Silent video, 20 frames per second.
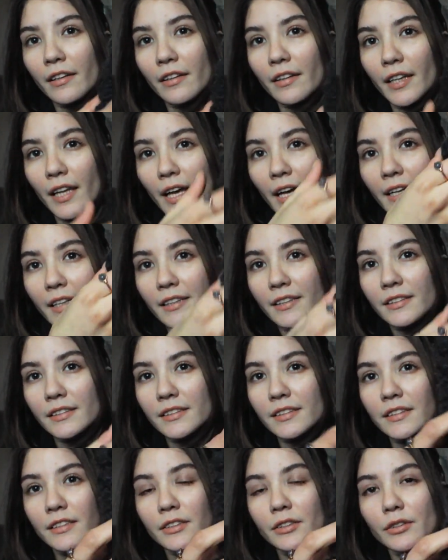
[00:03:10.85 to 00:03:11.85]
the
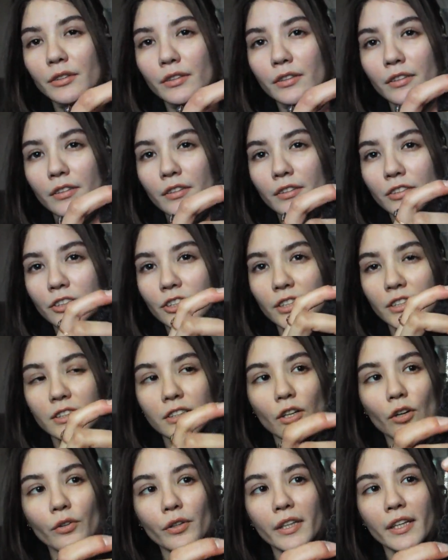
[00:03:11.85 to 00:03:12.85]
ends
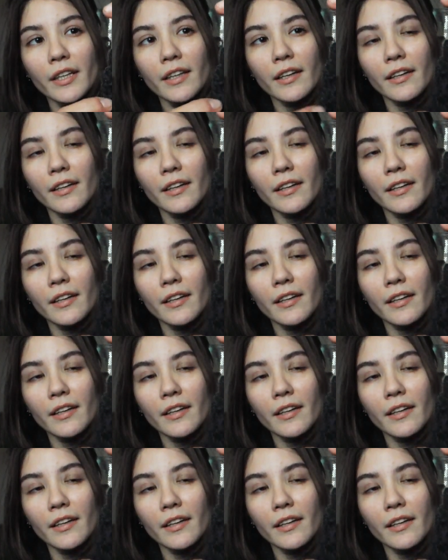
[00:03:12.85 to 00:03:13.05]
just only,